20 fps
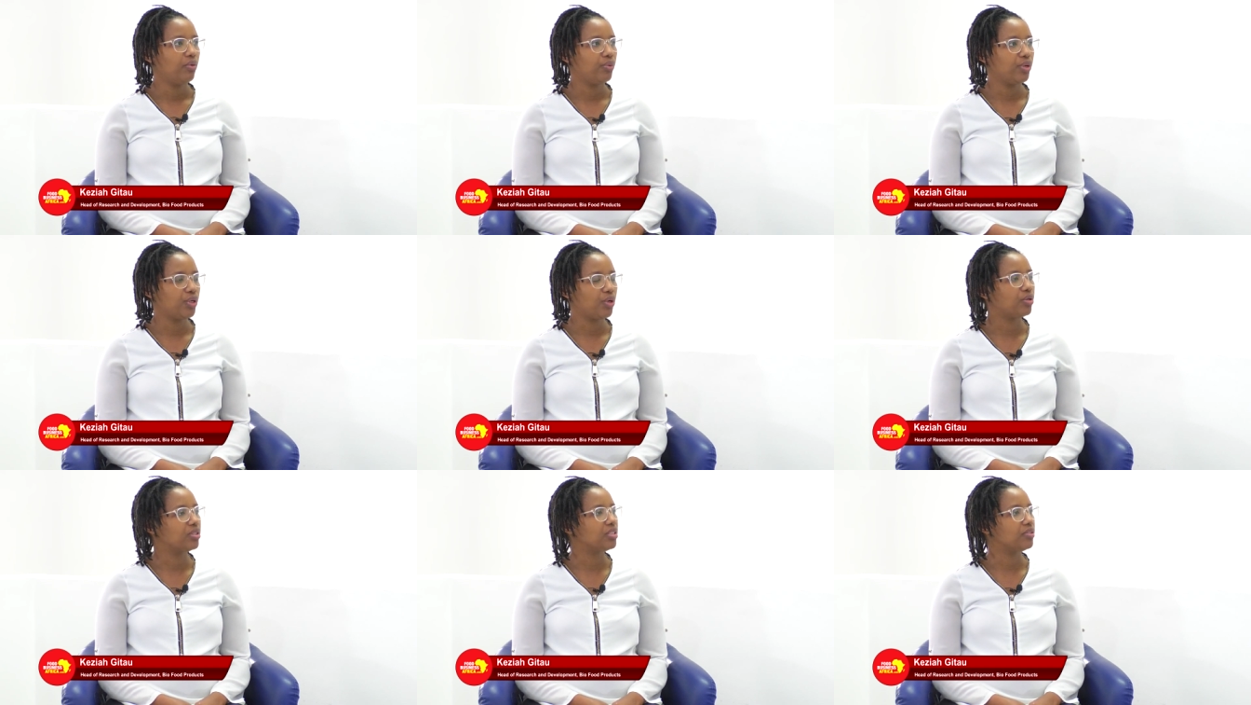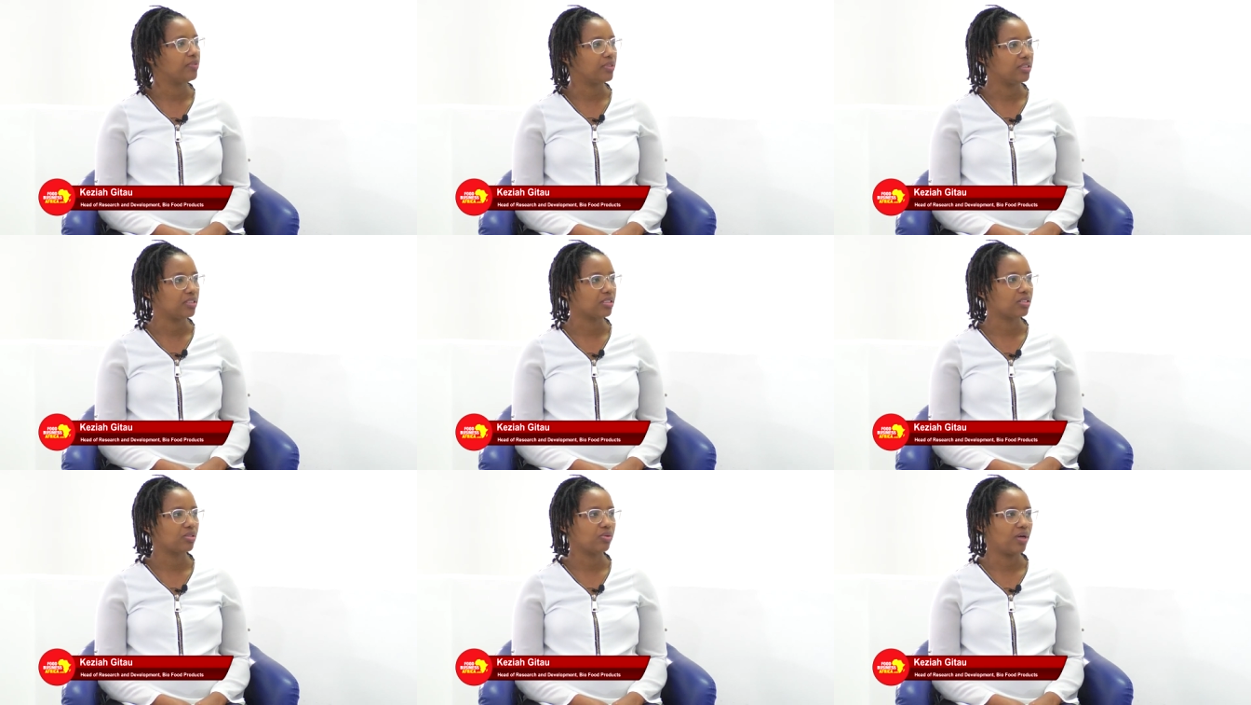We don't
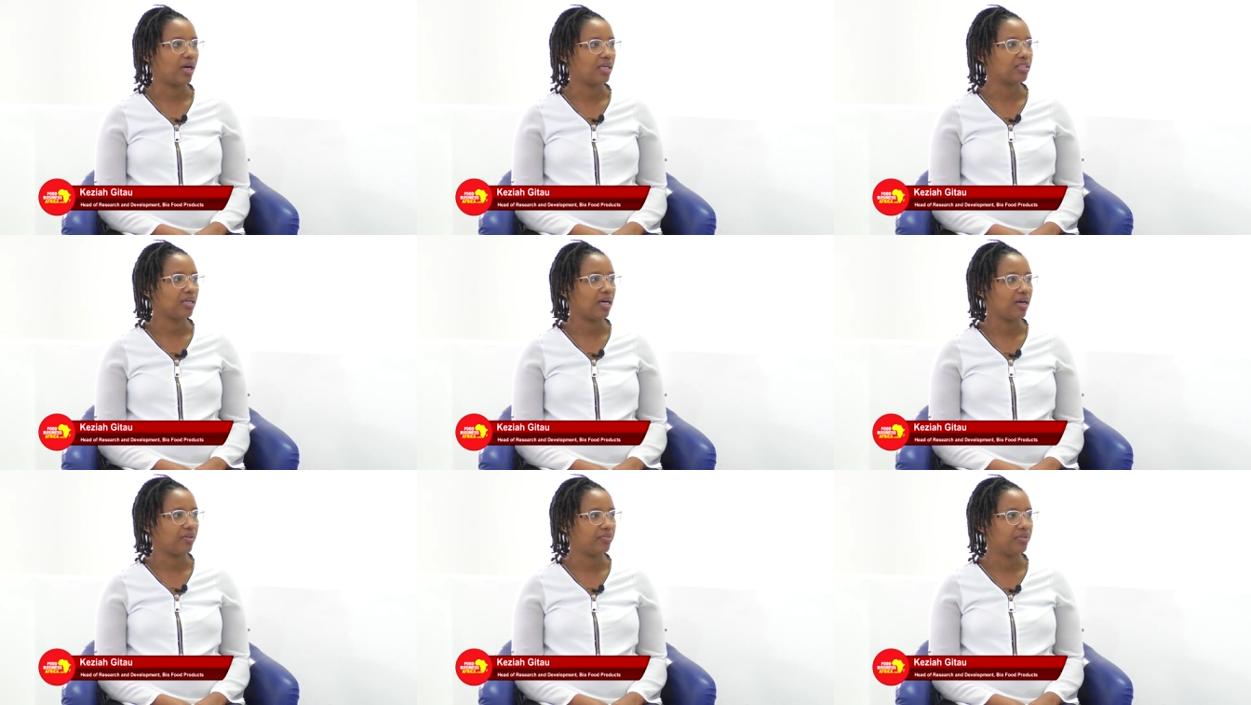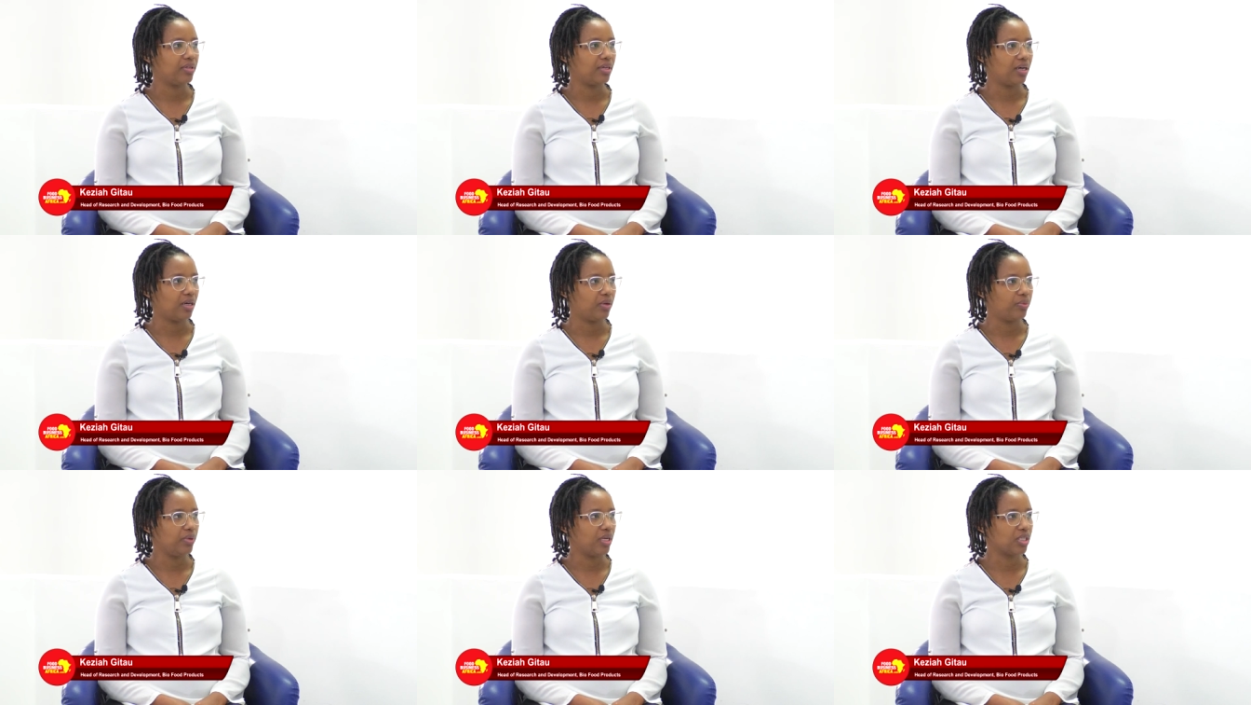even just look at
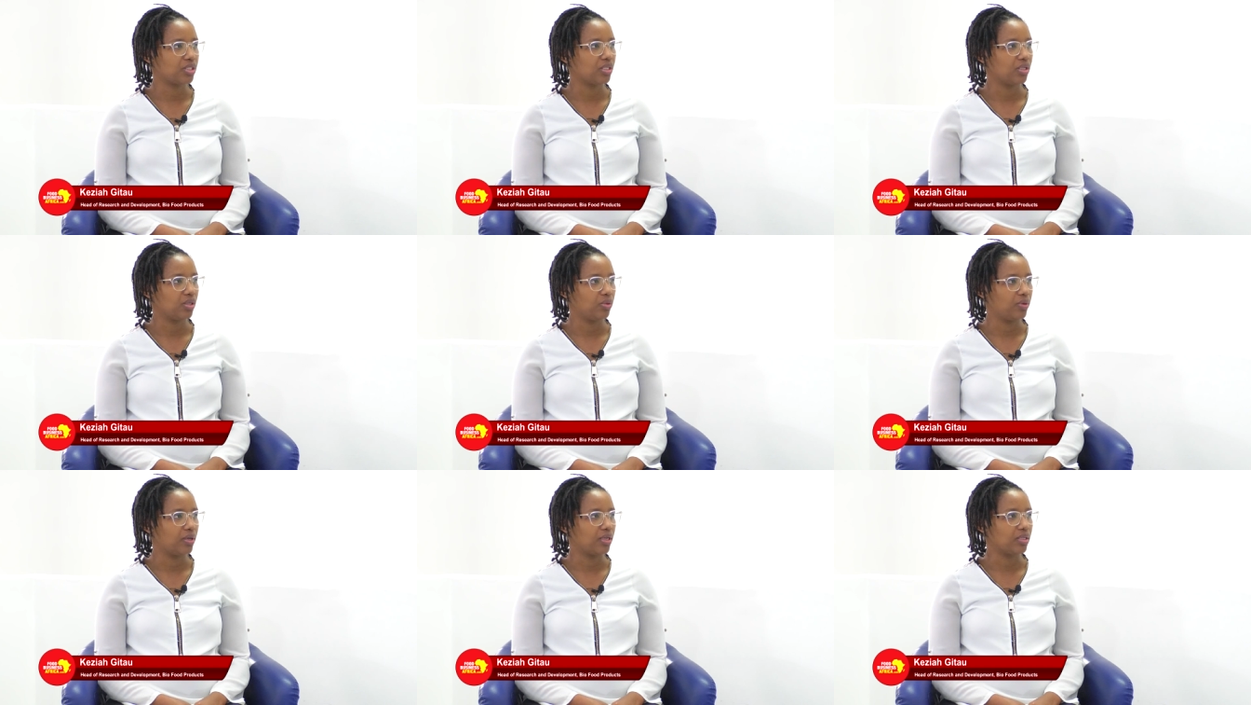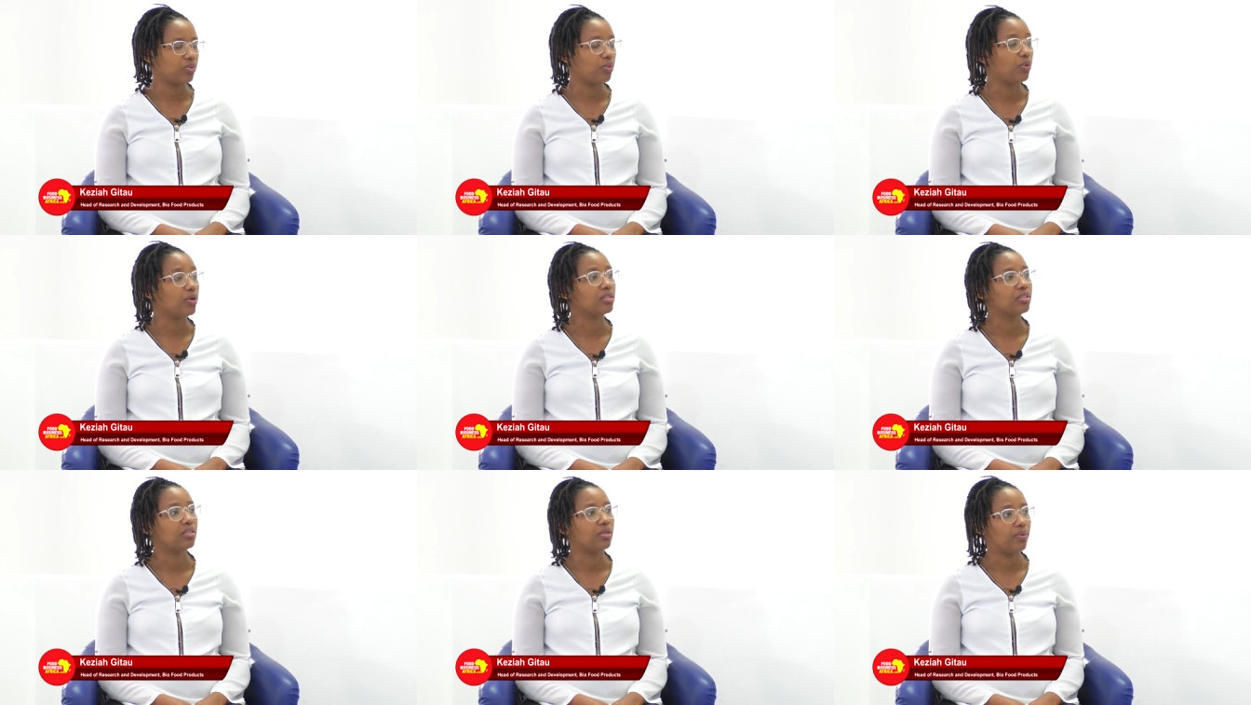Africa, we actually look at
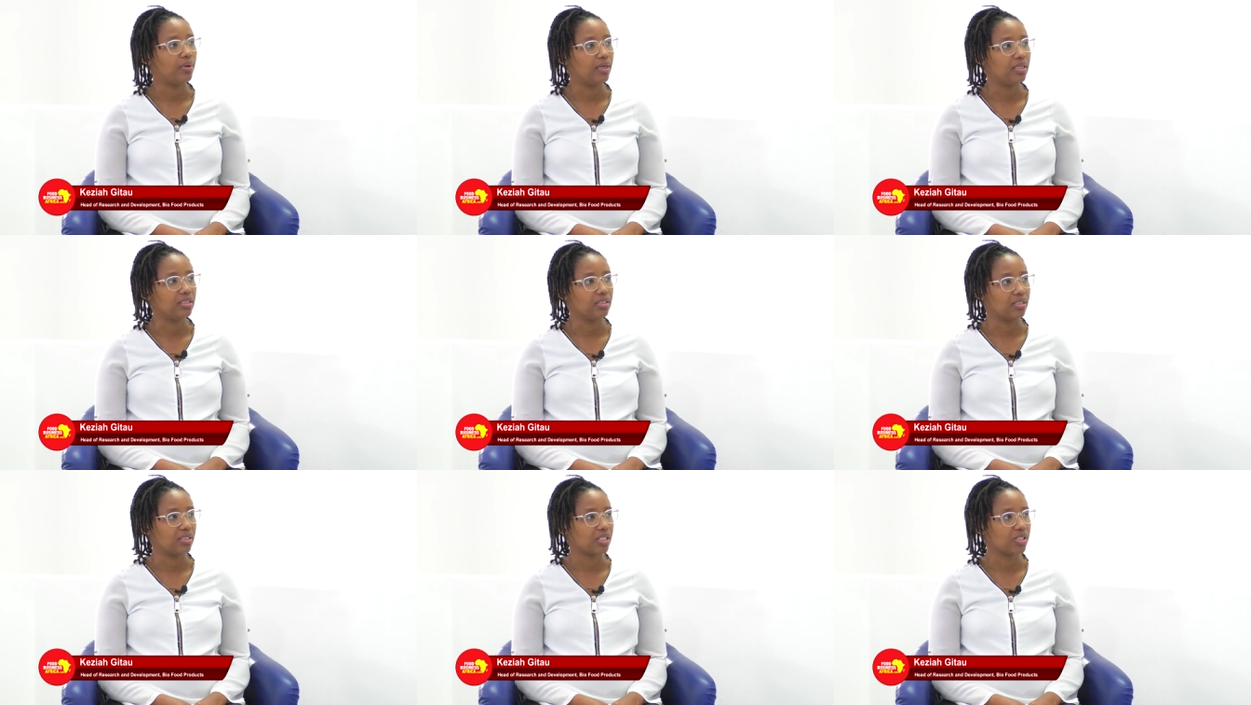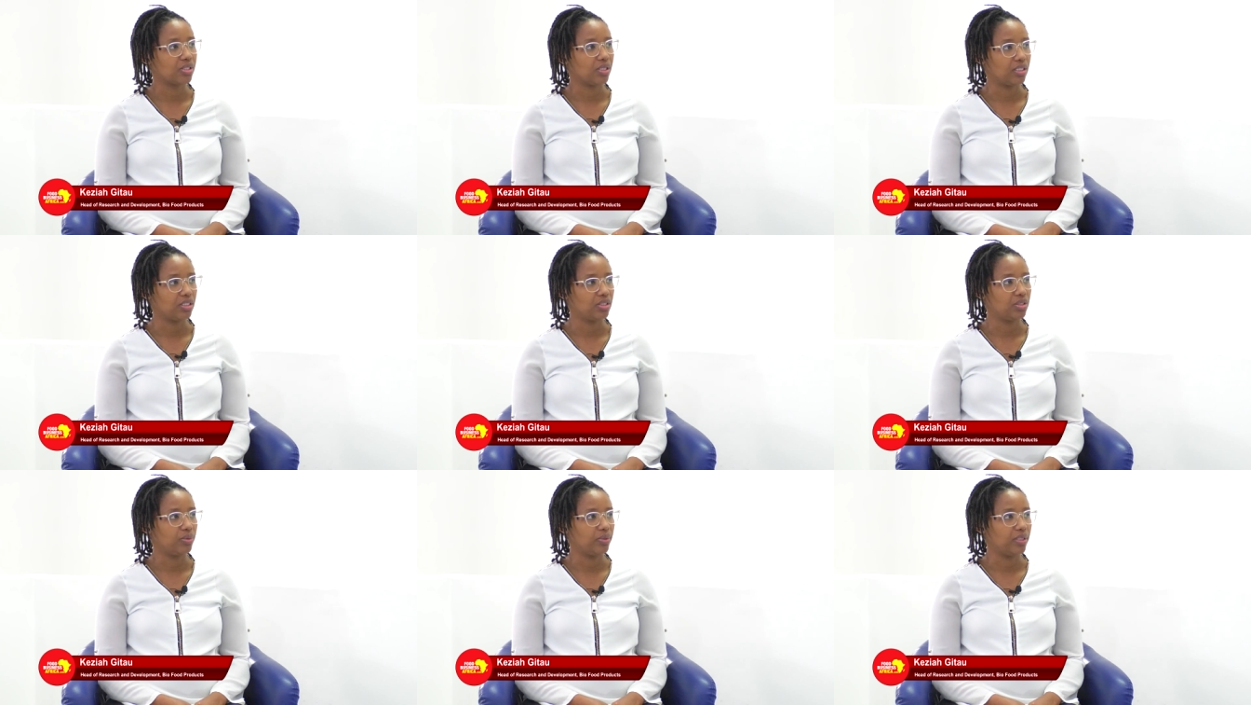what the world is
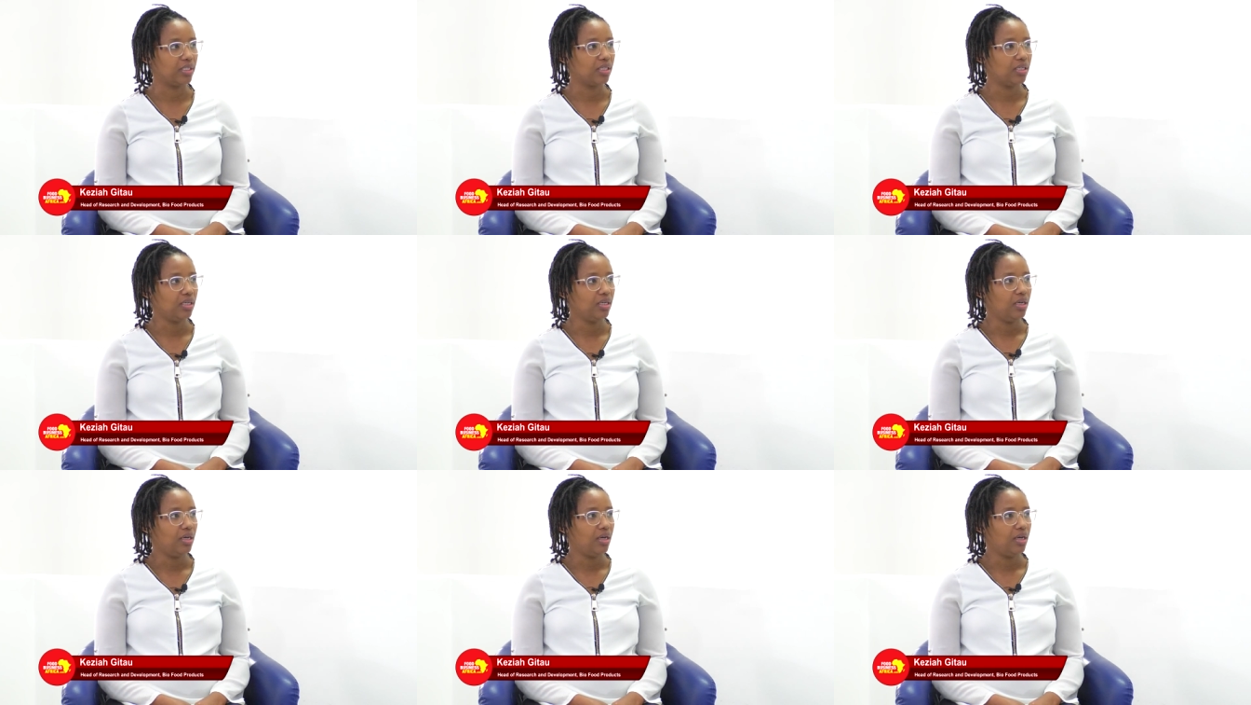actually doing.